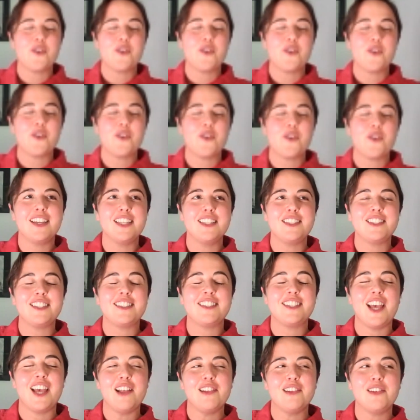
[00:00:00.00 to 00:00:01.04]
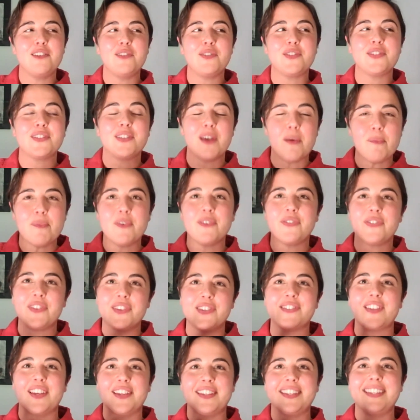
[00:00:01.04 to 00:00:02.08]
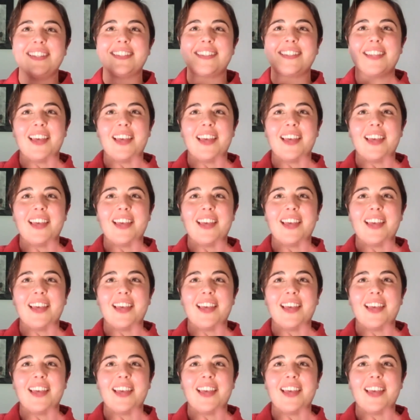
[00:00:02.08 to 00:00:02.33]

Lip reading: I can tell you some of the studies